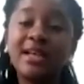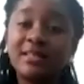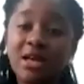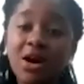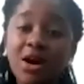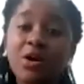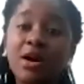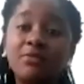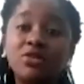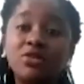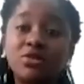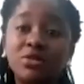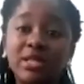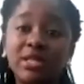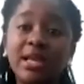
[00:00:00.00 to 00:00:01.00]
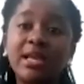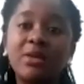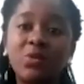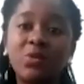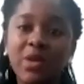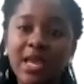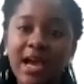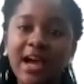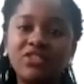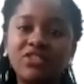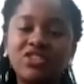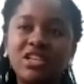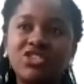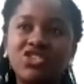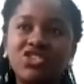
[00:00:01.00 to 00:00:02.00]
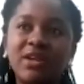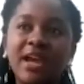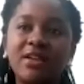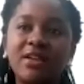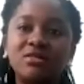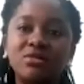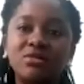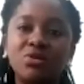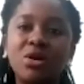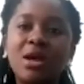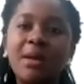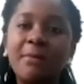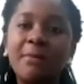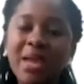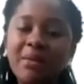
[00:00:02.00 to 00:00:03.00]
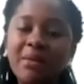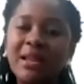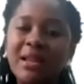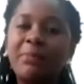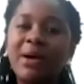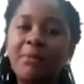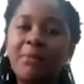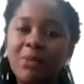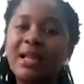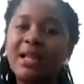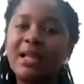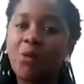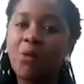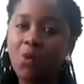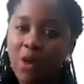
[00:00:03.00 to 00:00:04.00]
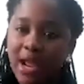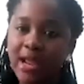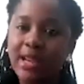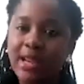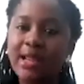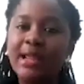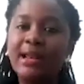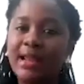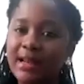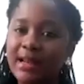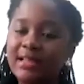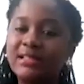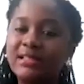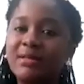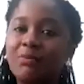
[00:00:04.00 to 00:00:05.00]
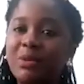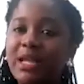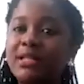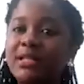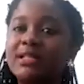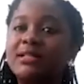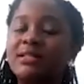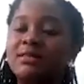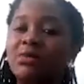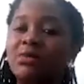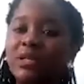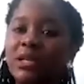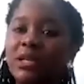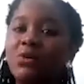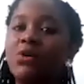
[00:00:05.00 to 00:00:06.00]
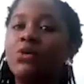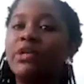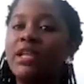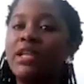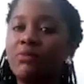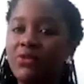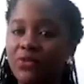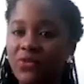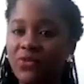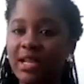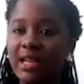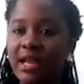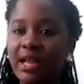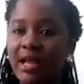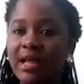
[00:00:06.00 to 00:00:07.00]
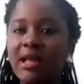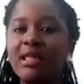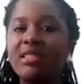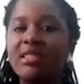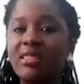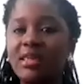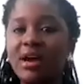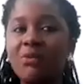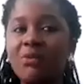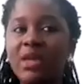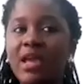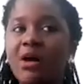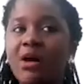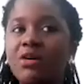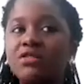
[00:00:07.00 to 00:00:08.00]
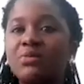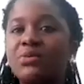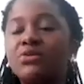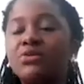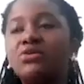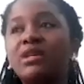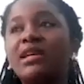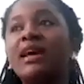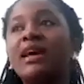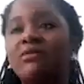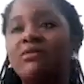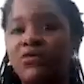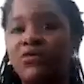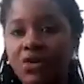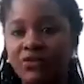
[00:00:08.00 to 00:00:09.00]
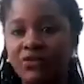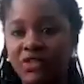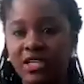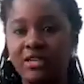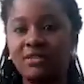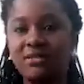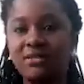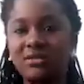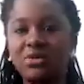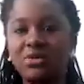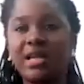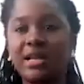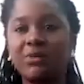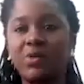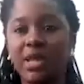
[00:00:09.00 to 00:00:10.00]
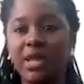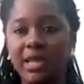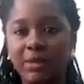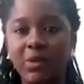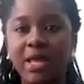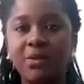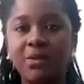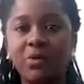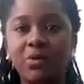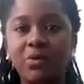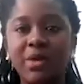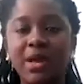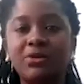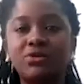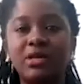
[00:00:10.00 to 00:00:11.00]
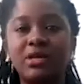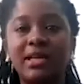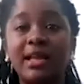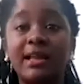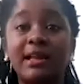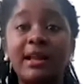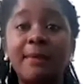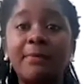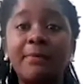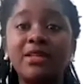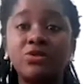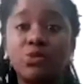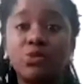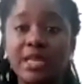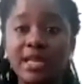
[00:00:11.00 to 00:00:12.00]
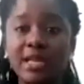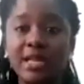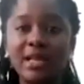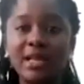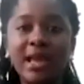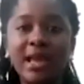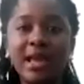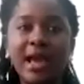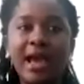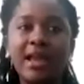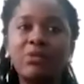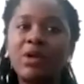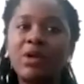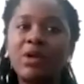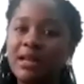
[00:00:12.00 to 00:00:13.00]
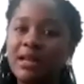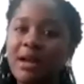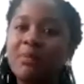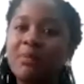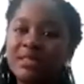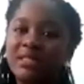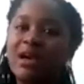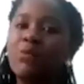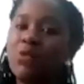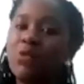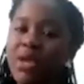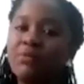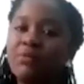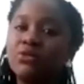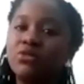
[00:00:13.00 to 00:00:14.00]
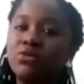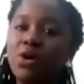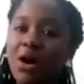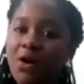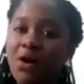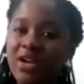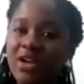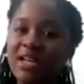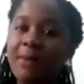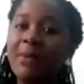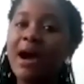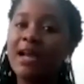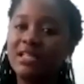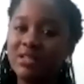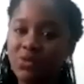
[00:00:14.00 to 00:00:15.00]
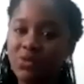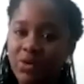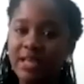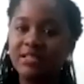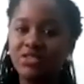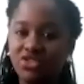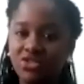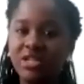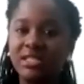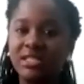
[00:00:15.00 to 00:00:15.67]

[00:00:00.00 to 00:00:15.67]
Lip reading: how come today we are actually trying to make the public aware that there's a bleeding disorder called hemophilia that we are all supposed to get involved in, so that we be able to get the numbers we need, and when the numbers come, be able to offer them adequate treatment.